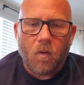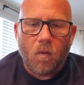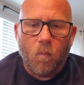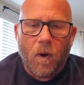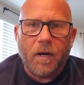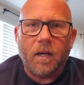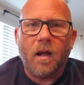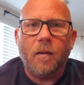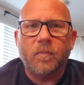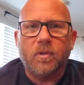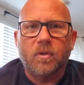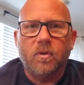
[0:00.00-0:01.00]
When it
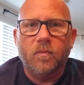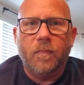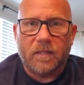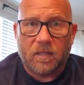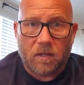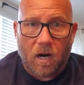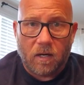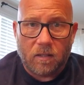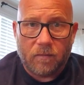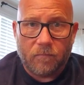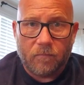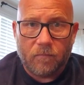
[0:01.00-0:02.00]
comes to business
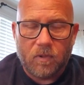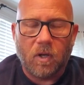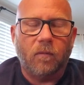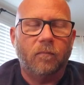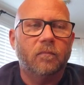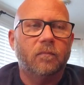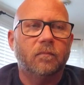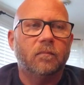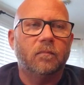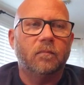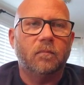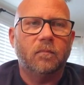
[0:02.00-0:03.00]
cards, so
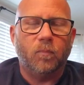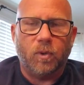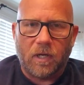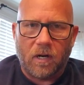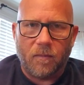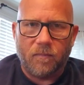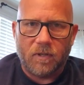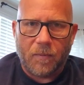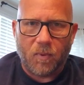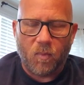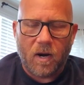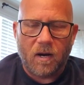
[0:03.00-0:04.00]
we're done our
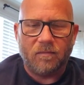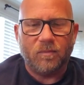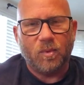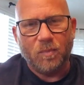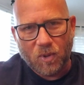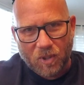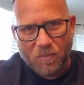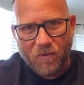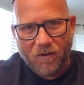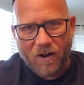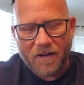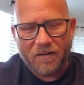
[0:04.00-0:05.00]
Tupperware. We're going to
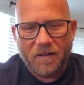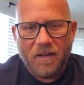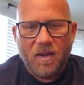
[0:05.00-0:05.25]
move on.